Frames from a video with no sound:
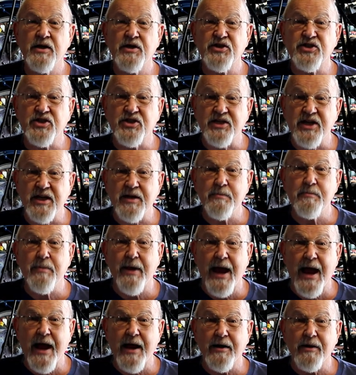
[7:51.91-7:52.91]
Sit
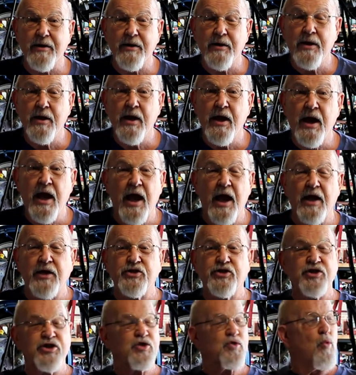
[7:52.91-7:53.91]
back
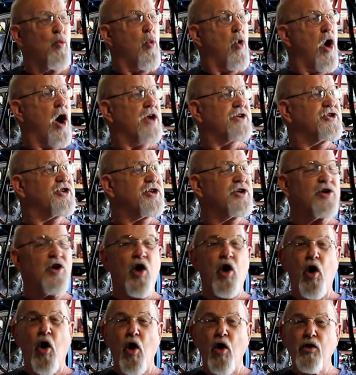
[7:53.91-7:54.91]
and just watch it
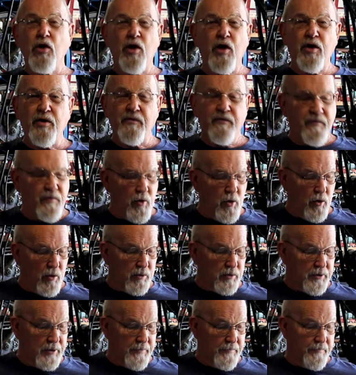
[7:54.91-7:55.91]
all
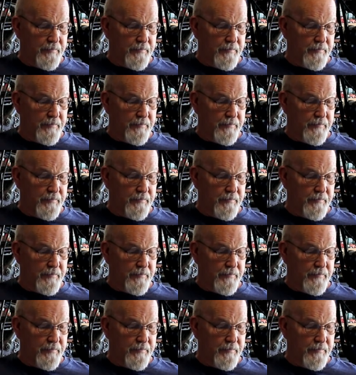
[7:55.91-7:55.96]
unfold.